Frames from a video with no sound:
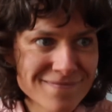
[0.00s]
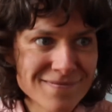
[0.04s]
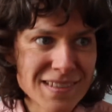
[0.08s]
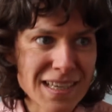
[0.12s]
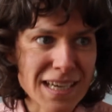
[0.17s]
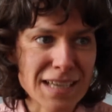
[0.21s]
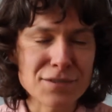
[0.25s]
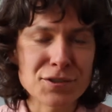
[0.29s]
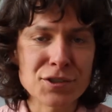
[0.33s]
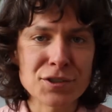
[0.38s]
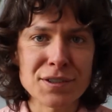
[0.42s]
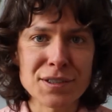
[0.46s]

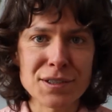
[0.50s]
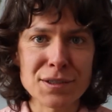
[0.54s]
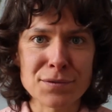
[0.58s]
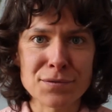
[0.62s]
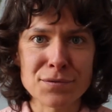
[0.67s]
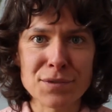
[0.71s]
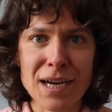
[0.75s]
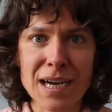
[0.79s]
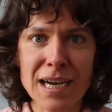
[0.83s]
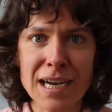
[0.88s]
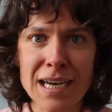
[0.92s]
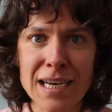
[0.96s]
Catcher in the
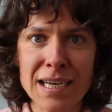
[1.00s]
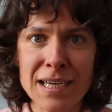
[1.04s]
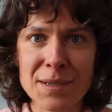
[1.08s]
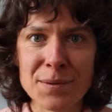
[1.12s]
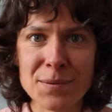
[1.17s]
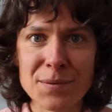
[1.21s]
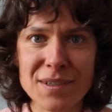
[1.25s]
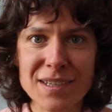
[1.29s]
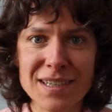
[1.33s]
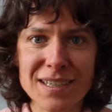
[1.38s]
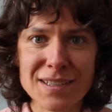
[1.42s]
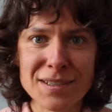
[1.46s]
Rye
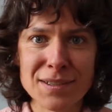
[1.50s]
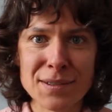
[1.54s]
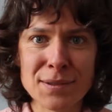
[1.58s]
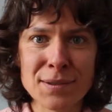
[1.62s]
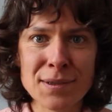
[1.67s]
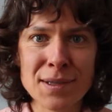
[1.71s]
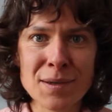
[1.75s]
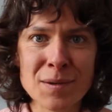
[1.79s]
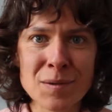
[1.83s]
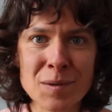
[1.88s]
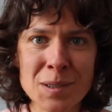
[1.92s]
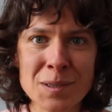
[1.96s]
when I knew
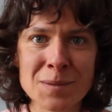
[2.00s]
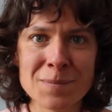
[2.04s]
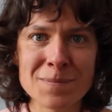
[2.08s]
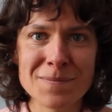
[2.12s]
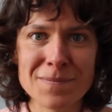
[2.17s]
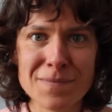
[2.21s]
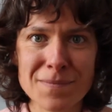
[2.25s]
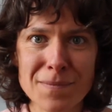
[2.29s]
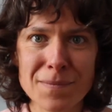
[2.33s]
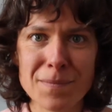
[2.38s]
there were